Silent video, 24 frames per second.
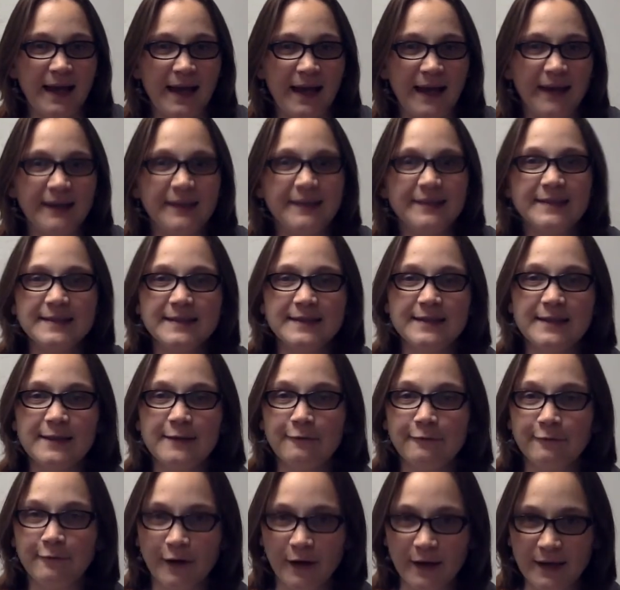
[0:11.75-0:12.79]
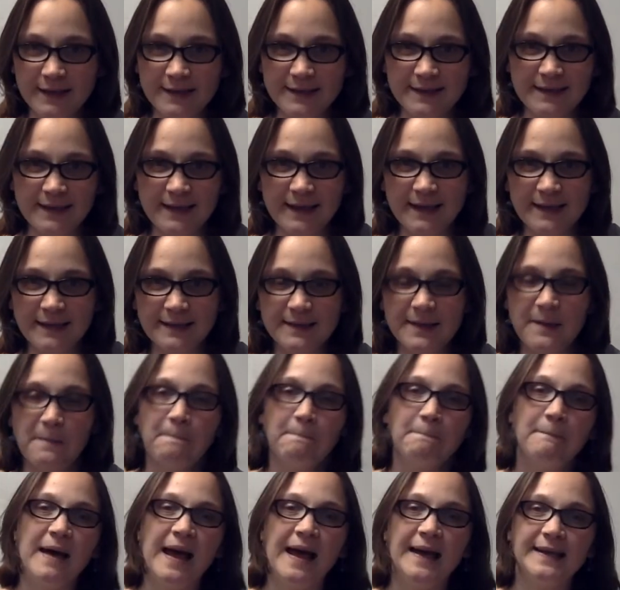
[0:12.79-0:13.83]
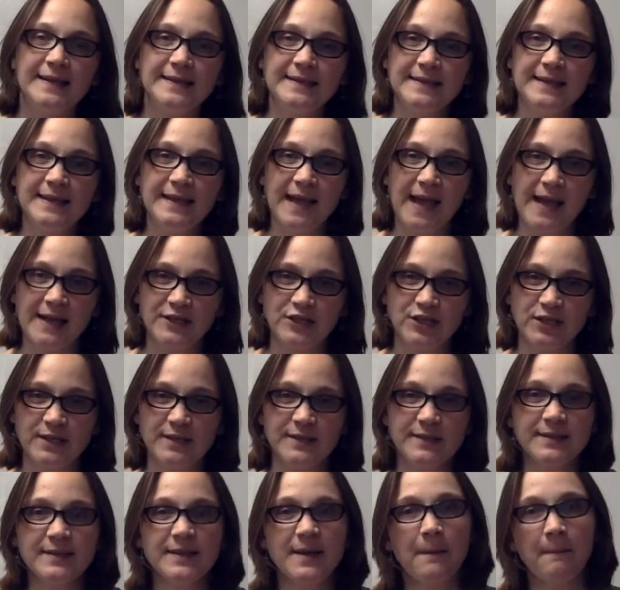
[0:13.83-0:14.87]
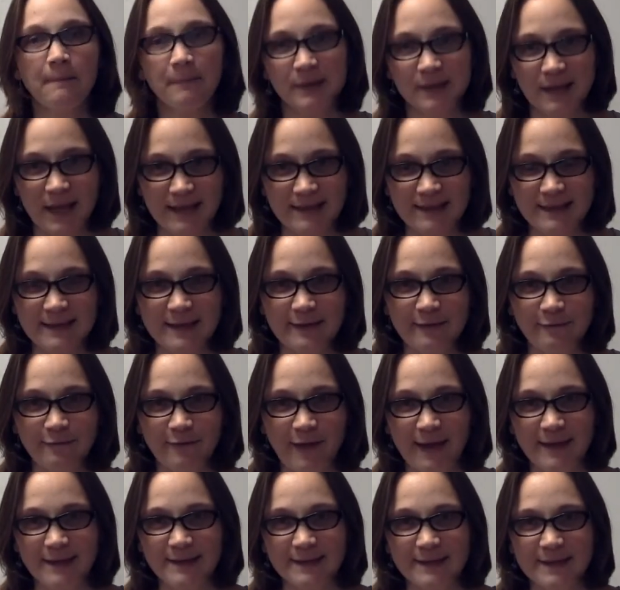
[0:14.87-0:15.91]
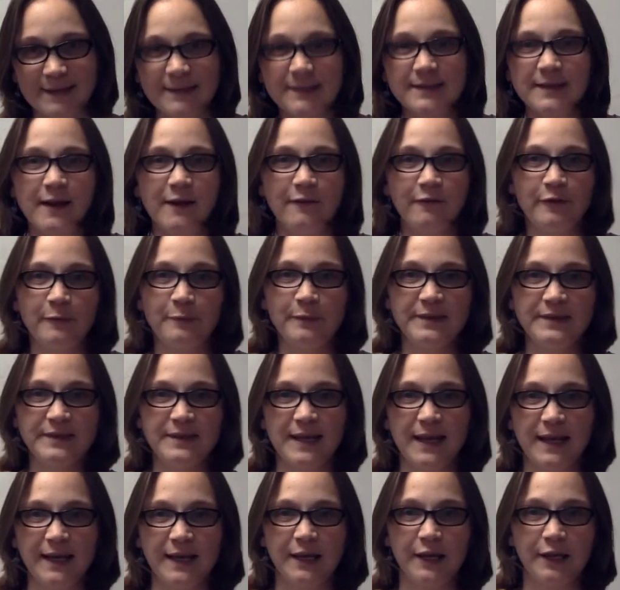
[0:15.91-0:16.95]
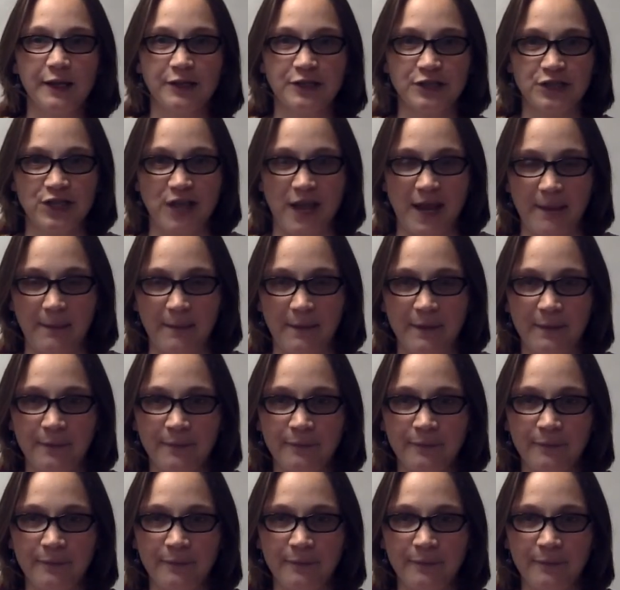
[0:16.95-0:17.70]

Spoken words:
and it's the vertices minus the edges plus the faces of a particular shape.